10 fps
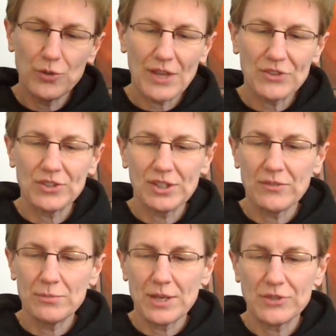
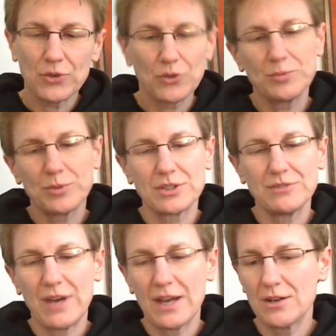2011 by Sourcebooks
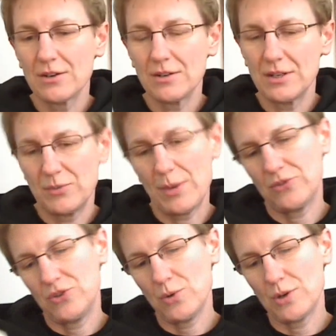Fire. It's
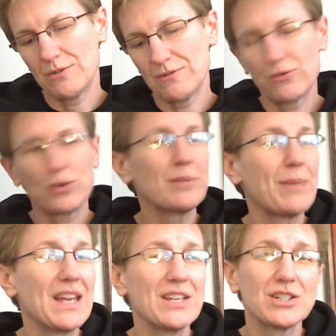about 240
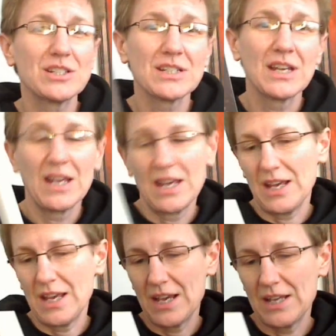pages,
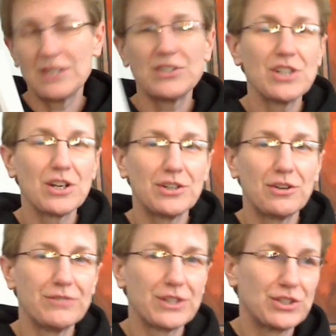and it's a young
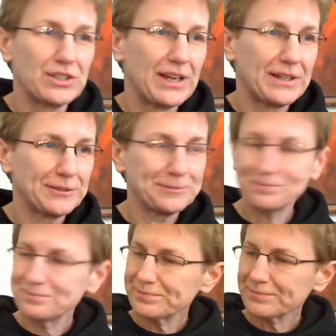adult fiction title.
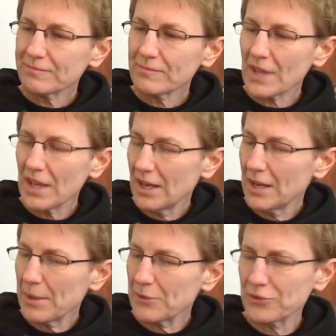
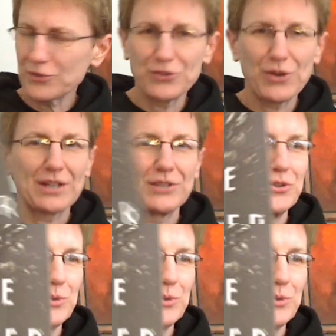Um, I was first attracted